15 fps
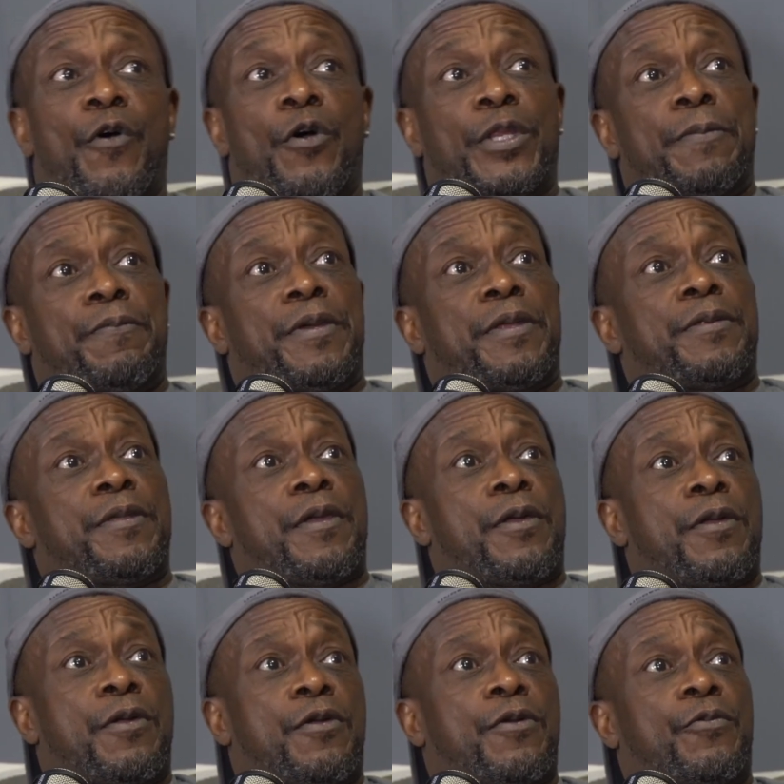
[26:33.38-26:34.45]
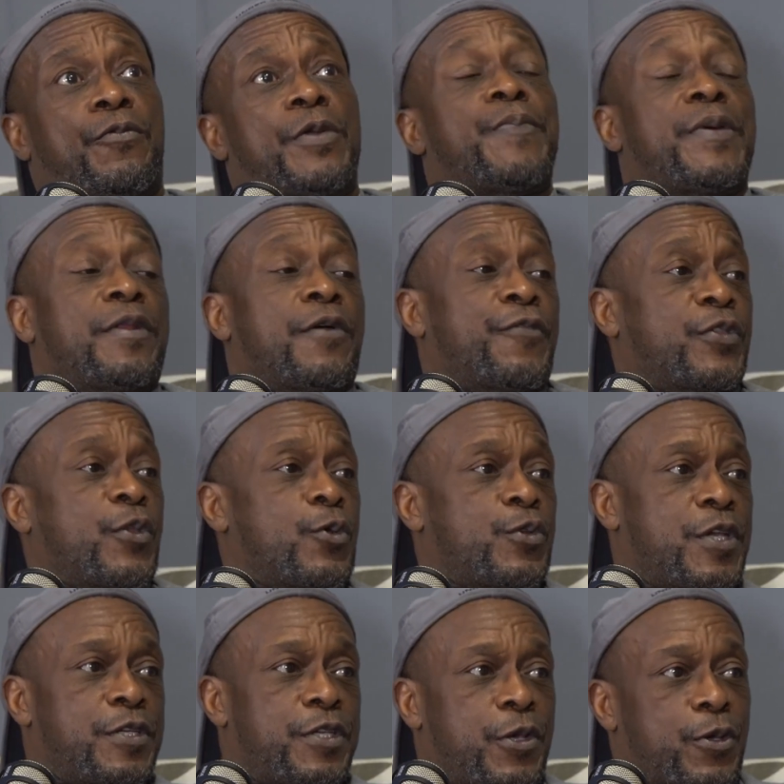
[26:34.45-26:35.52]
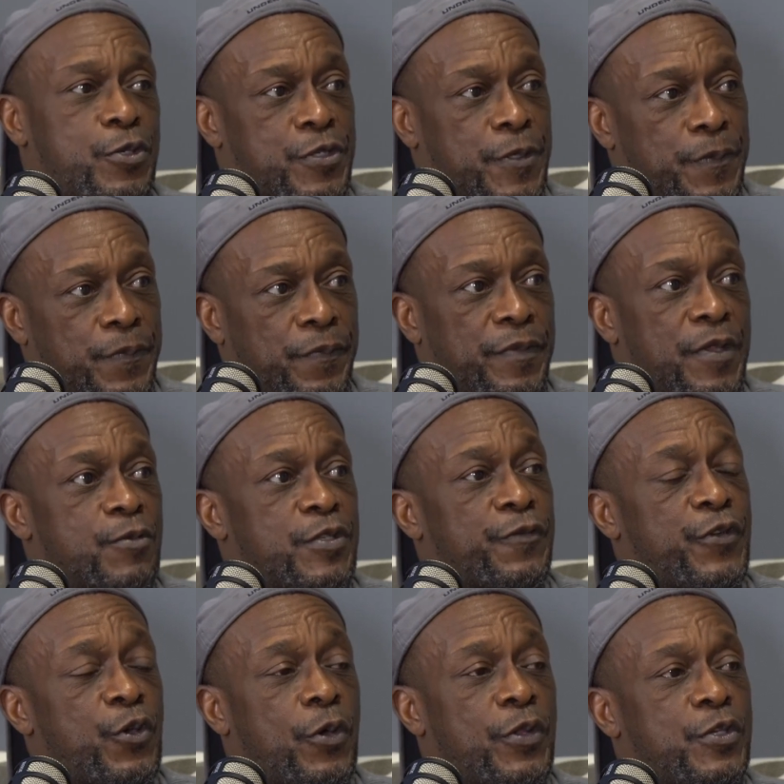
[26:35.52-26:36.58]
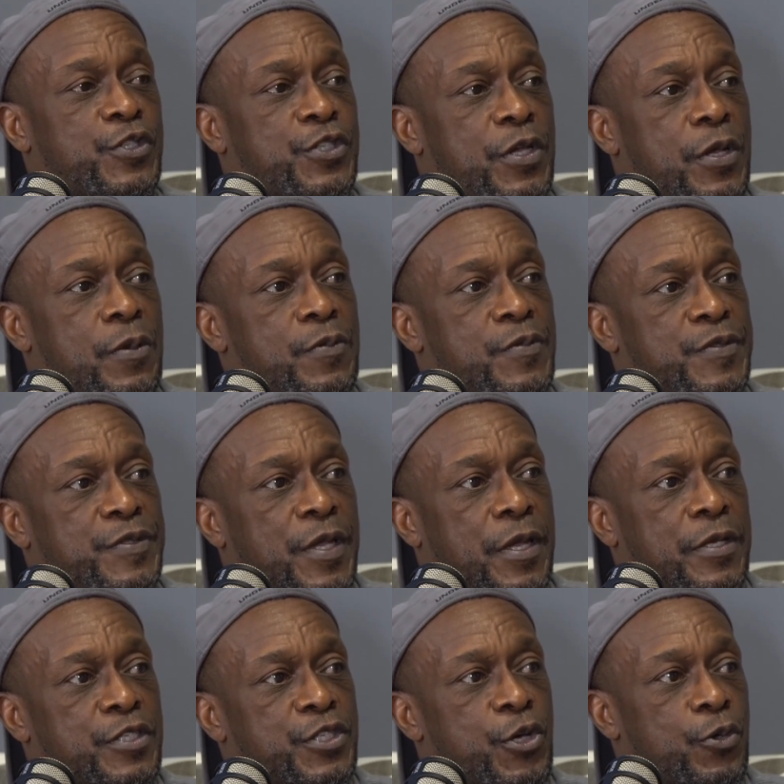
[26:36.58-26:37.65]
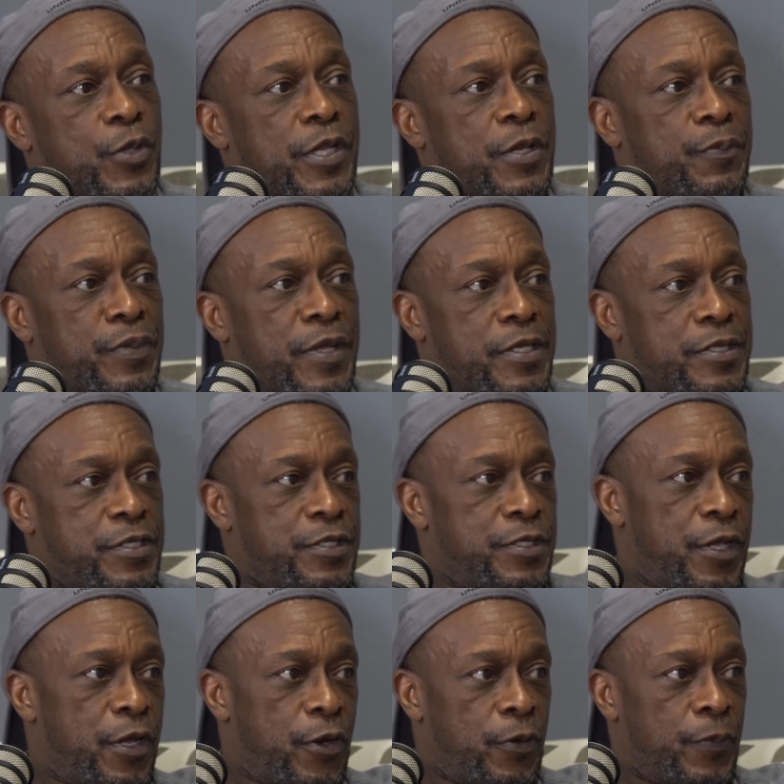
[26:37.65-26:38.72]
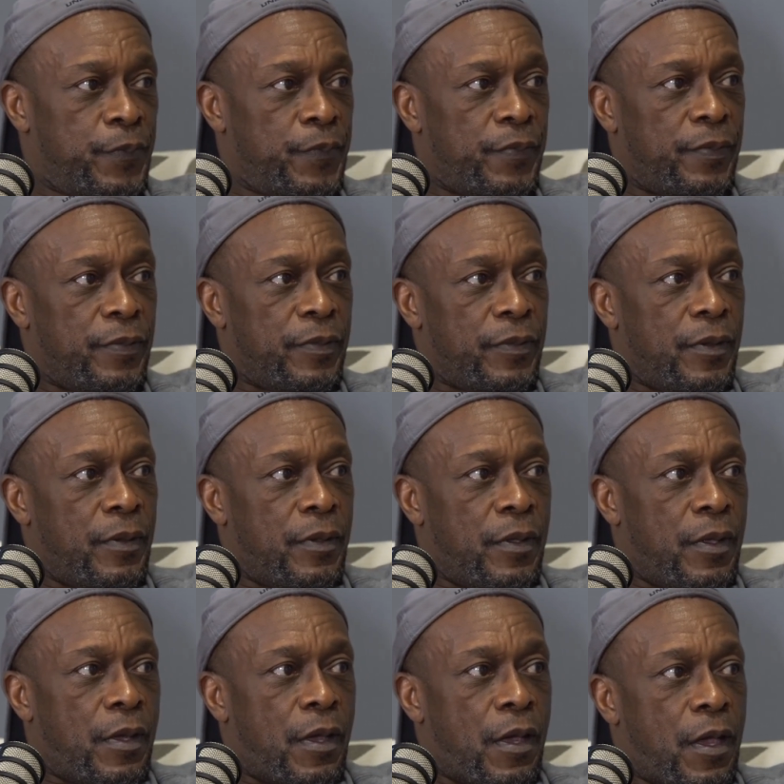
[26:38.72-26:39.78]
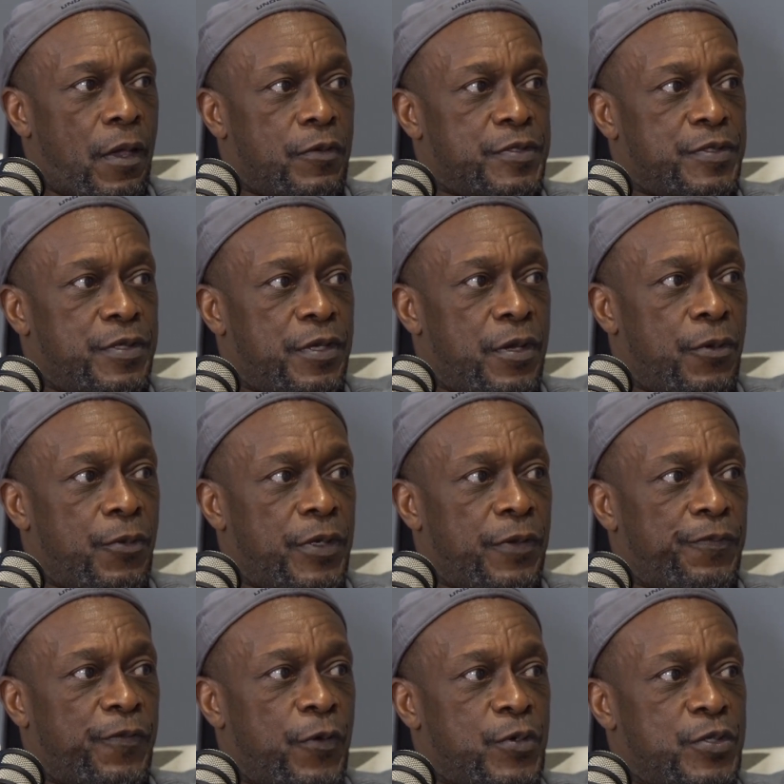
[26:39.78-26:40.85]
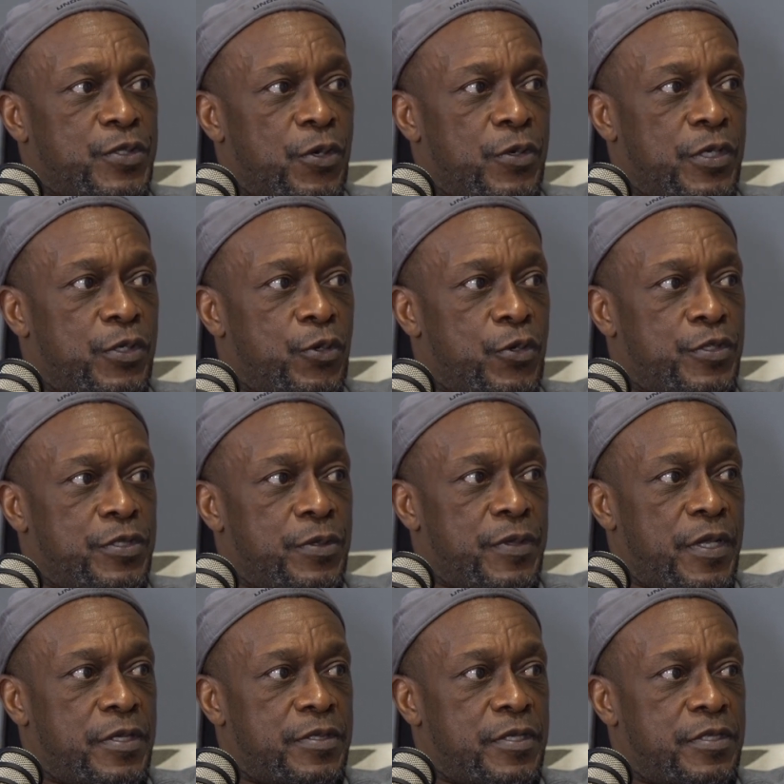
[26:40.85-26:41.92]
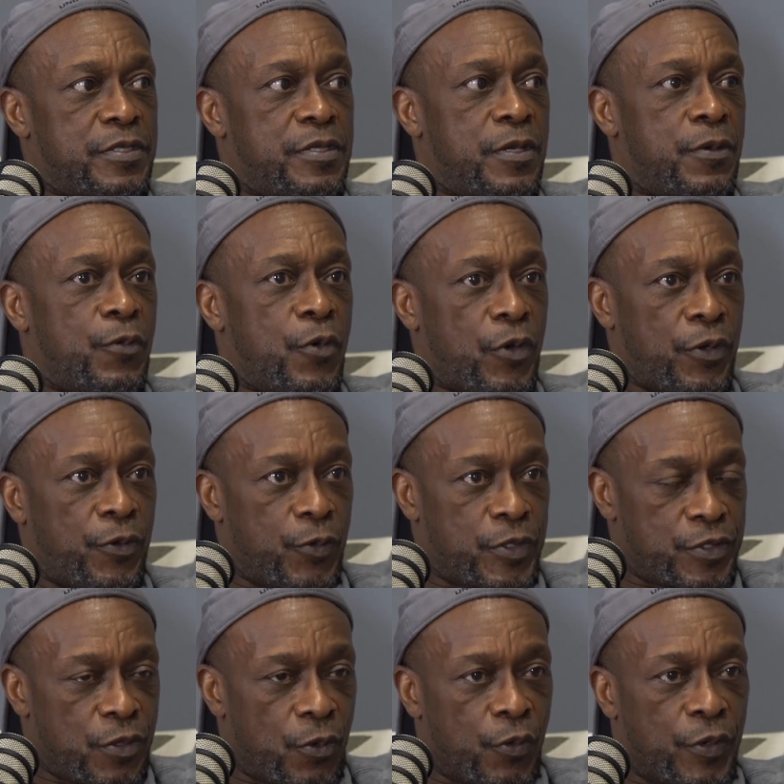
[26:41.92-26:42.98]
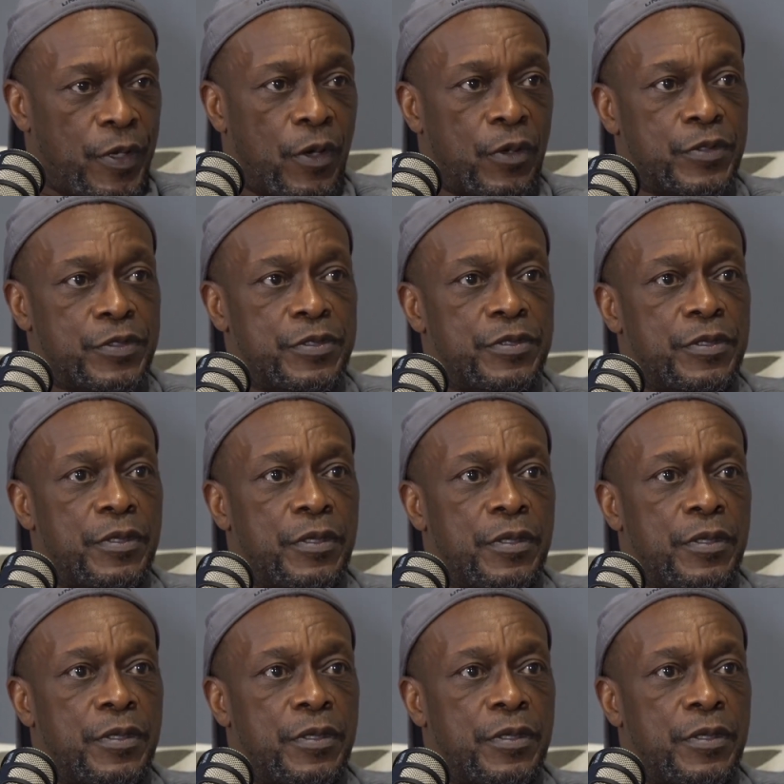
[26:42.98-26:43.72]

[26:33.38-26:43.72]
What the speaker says: only been there. We've been there for 13 years. There was a few other gyms and cheerleading places there. I was there when it first turned into a gymnastics gym, working with someone else,